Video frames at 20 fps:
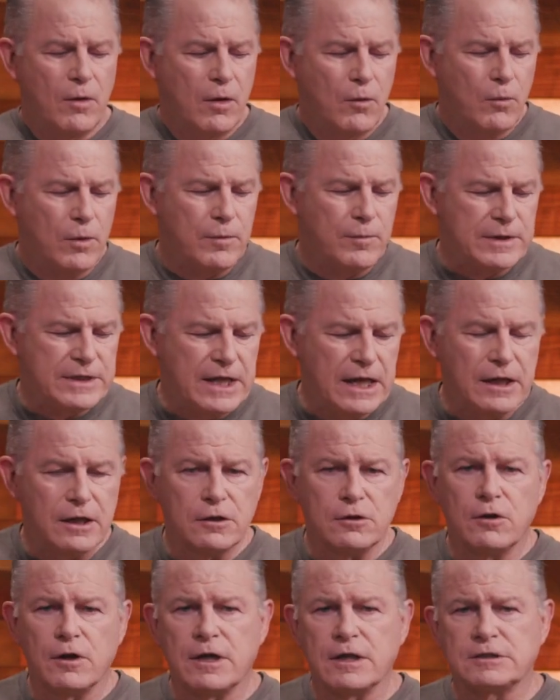When we take a
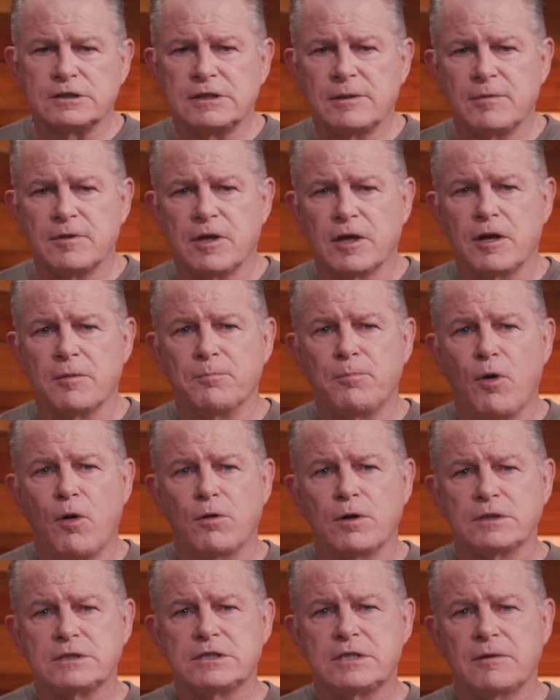look at some of the
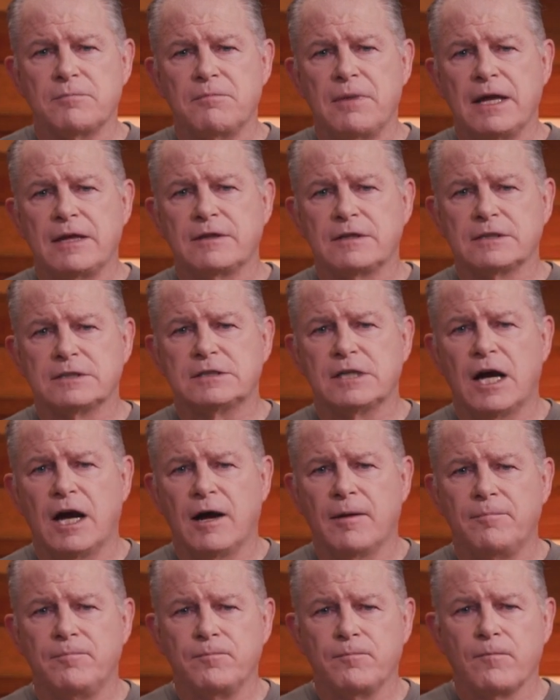components that make this
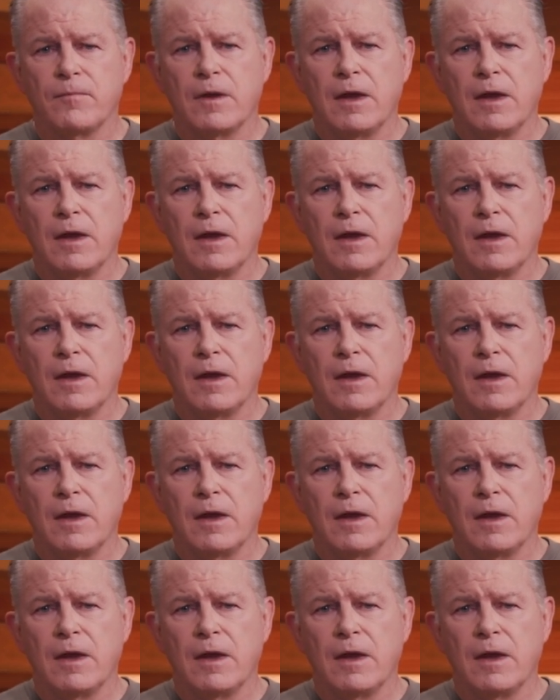up,